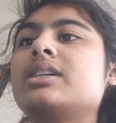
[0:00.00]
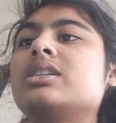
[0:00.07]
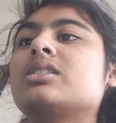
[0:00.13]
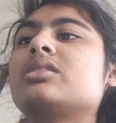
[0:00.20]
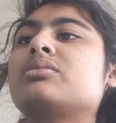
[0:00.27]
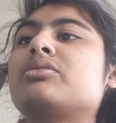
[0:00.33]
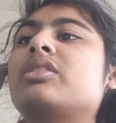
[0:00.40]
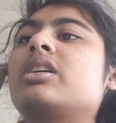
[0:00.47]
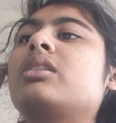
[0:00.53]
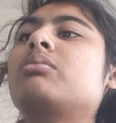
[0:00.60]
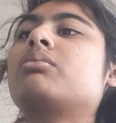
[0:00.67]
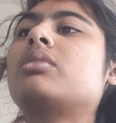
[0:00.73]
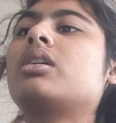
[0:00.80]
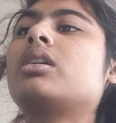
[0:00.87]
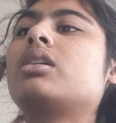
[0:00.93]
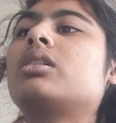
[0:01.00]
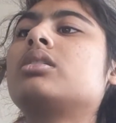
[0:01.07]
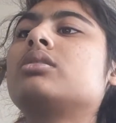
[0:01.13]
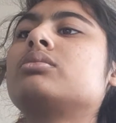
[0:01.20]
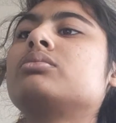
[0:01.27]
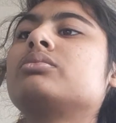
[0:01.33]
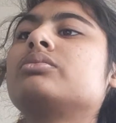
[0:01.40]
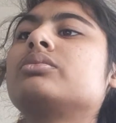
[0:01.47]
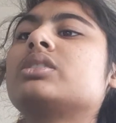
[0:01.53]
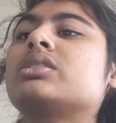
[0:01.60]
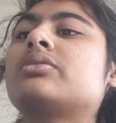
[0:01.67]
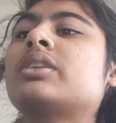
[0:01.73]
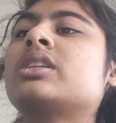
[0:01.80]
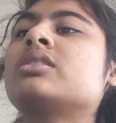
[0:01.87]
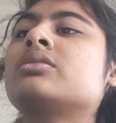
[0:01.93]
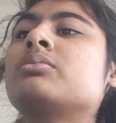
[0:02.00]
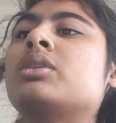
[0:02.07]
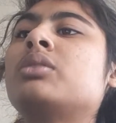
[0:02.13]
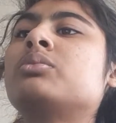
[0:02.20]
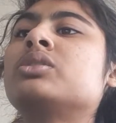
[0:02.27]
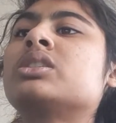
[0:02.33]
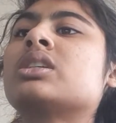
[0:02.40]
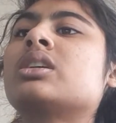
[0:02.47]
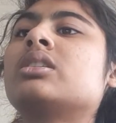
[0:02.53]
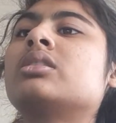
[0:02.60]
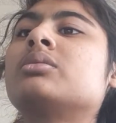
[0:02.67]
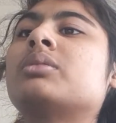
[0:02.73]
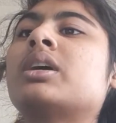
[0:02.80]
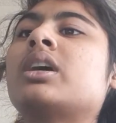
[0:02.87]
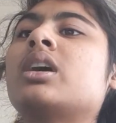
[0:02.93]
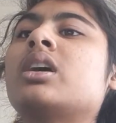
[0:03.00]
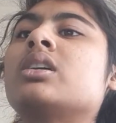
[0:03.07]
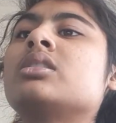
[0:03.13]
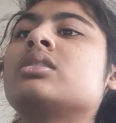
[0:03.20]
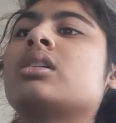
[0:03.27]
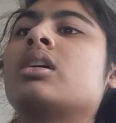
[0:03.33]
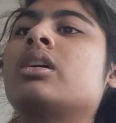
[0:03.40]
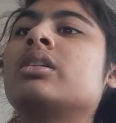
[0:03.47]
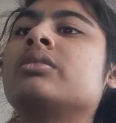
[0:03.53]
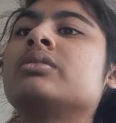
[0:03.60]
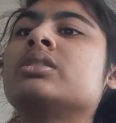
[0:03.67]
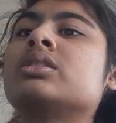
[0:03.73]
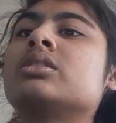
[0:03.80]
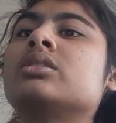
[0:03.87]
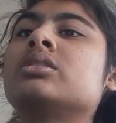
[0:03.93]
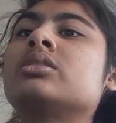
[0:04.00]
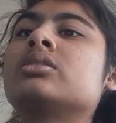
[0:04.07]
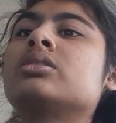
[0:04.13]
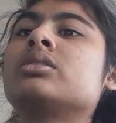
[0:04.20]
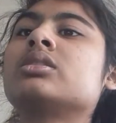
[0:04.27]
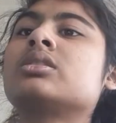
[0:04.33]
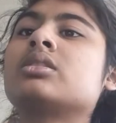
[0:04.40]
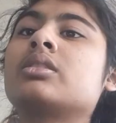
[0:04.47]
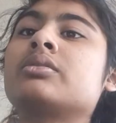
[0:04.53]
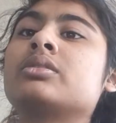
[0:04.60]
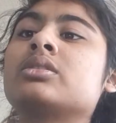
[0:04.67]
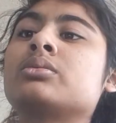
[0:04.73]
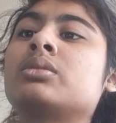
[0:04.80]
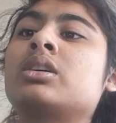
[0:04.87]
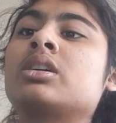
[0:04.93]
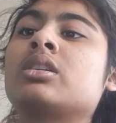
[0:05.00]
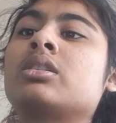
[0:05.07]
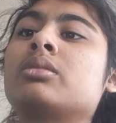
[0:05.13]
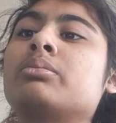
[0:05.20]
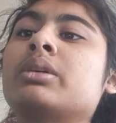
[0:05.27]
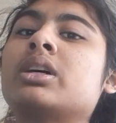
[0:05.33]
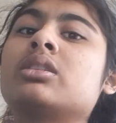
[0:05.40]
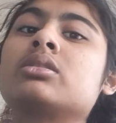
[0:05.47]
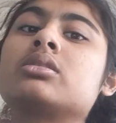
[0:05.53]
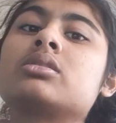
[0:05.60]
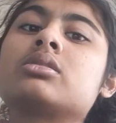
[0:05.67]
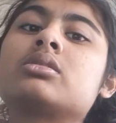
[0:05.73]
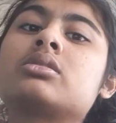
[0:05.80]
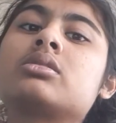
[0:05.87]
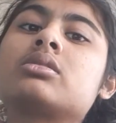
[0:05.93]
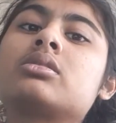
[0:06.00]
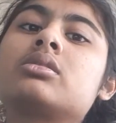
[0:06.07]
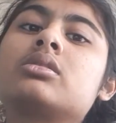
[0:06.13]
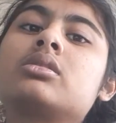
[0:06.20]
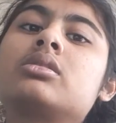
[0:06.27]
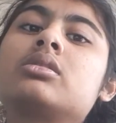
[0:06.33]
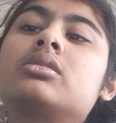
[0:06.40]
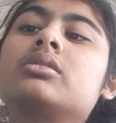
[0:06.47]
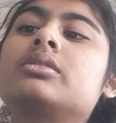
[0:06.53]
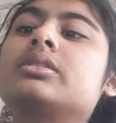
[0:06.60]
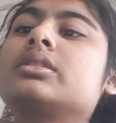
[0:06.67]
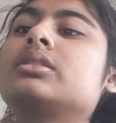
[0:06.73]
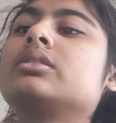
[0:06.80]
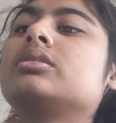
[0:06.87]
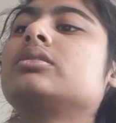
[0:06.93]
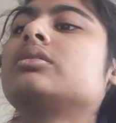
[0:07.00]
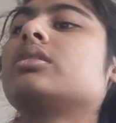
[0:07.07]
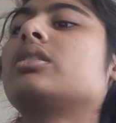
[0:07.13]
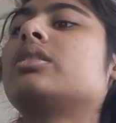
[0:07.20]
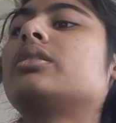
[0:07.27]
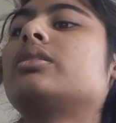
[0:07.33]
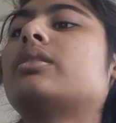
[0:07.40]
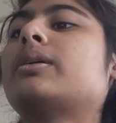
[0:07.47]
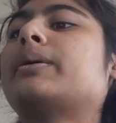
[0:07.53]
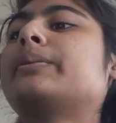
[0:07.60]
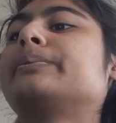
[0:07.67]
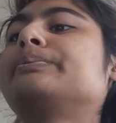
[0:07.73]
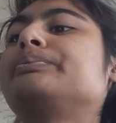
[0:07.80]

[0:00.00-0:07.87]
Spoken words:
Sven's mom was killed by ice harvesters, and Kristoff is wearing her pelt. I don't know.